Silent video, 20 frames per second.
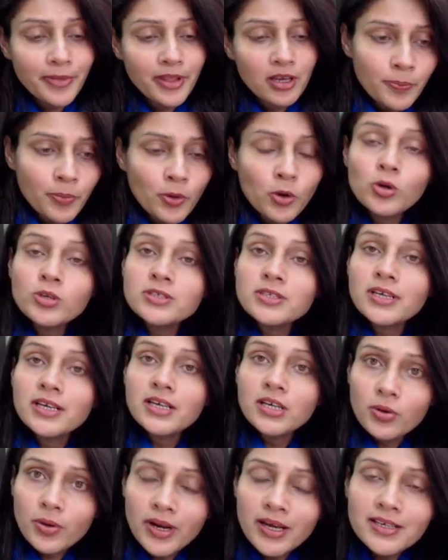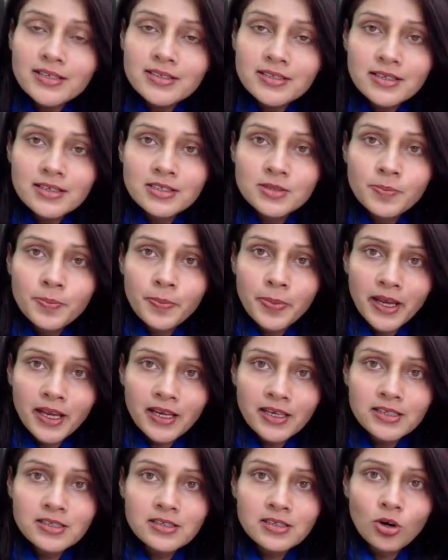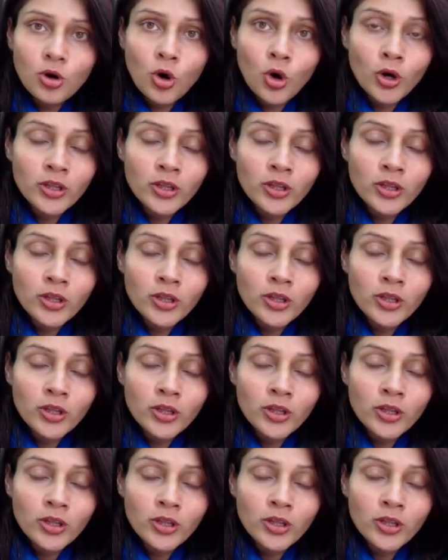Suppose interest is paid